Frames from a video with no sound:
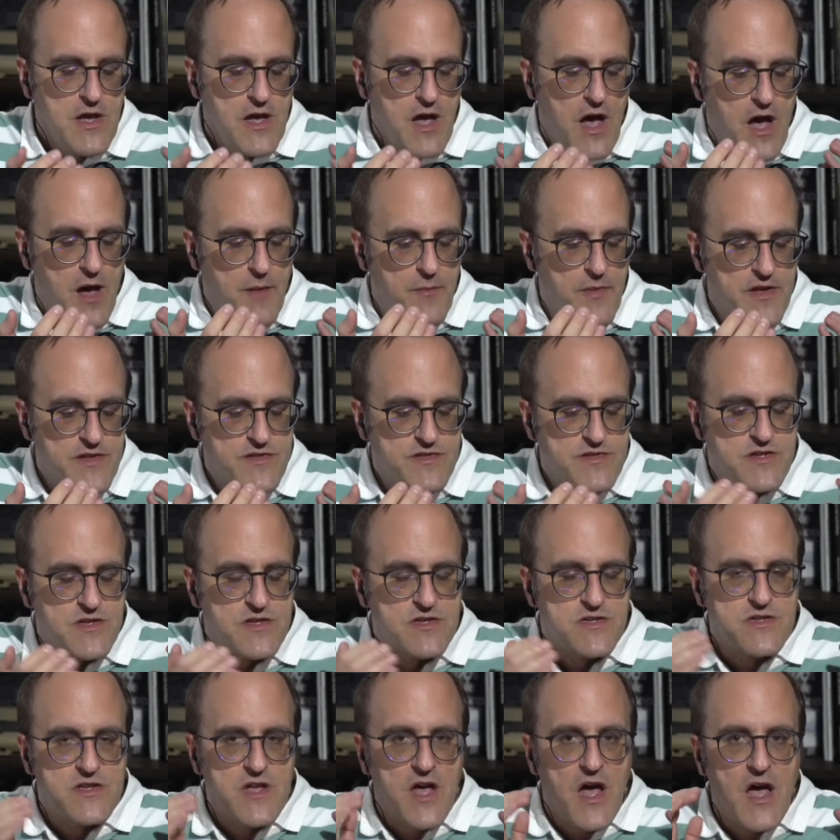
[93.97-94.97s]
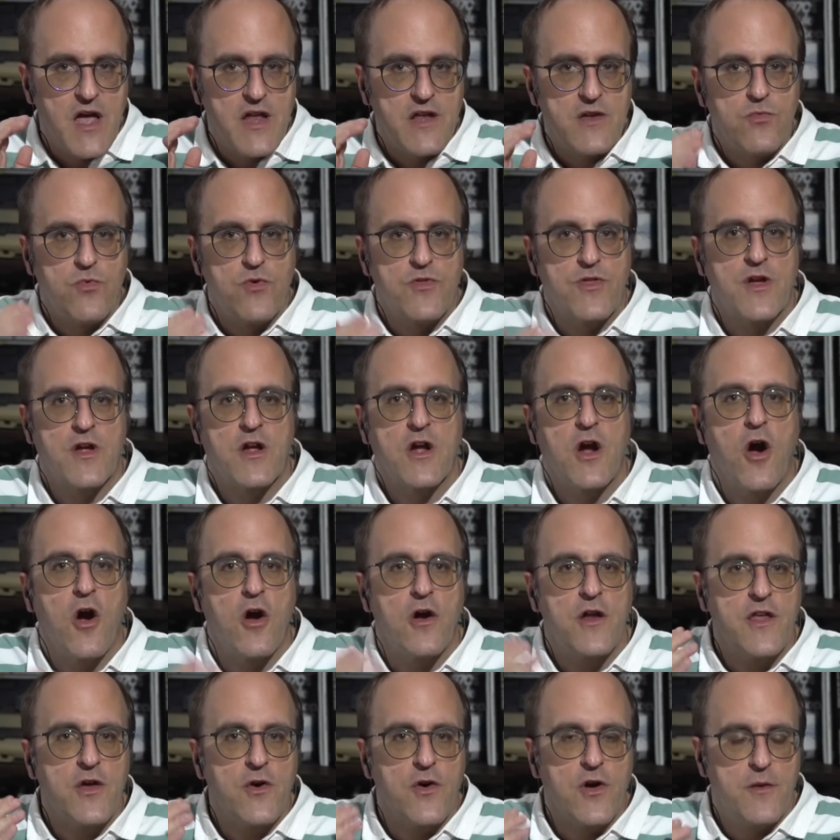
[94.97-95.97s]
It's designed with a
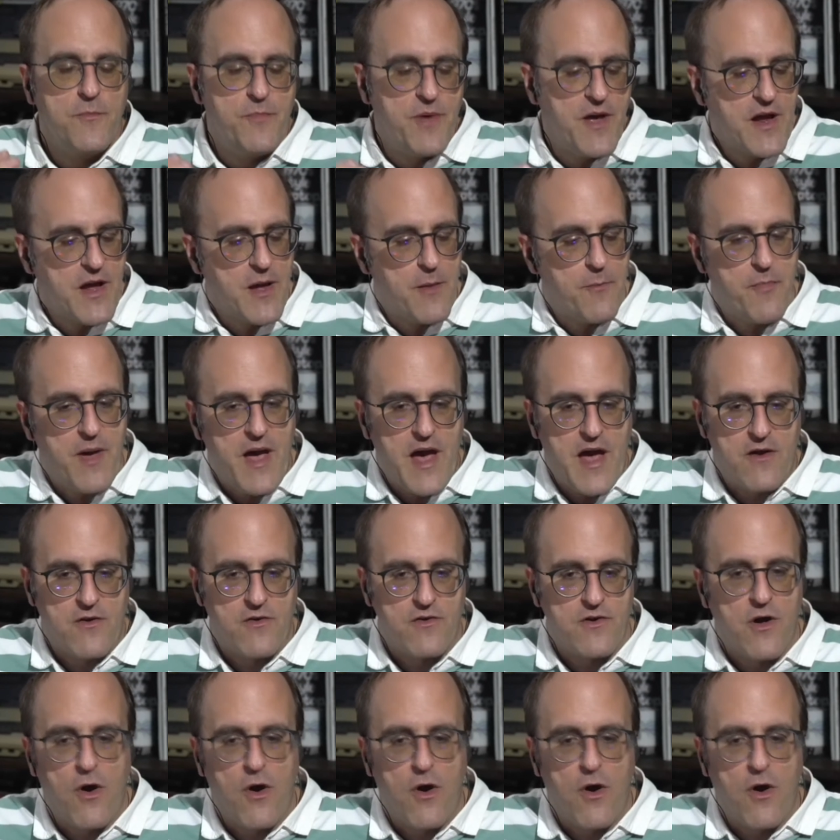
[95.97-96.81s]
cardioid pickup pattern.